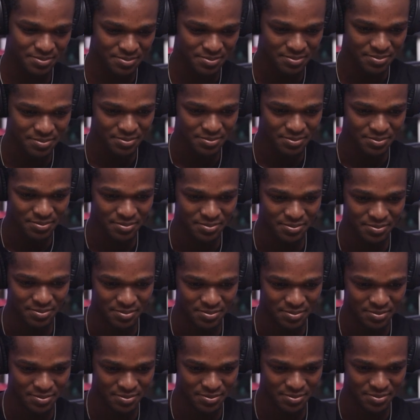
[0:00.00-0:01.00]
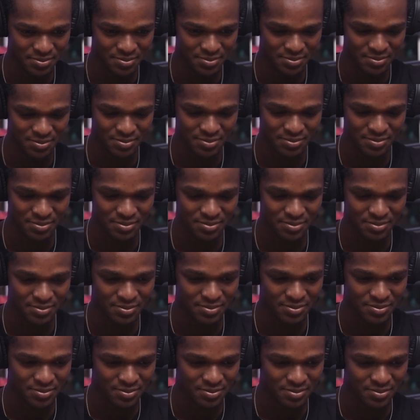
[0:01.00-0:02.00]

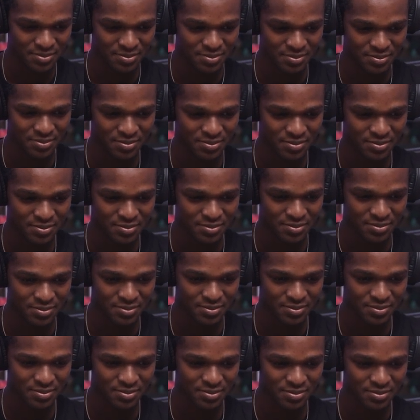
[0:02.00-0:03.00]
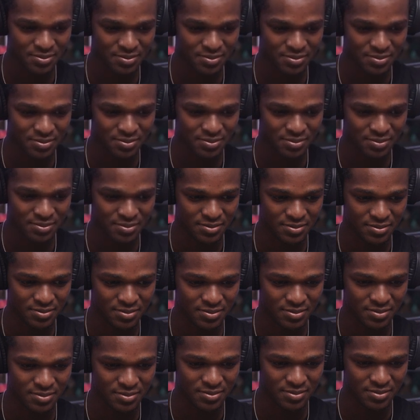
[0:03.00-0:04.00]

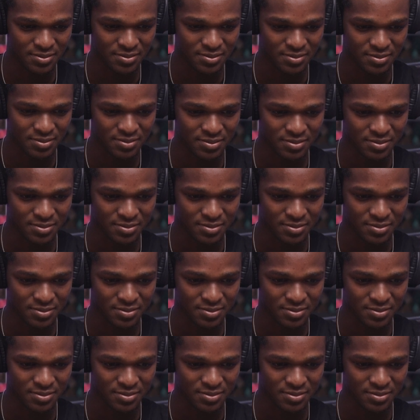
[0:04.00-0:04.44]
The person shown says nothing.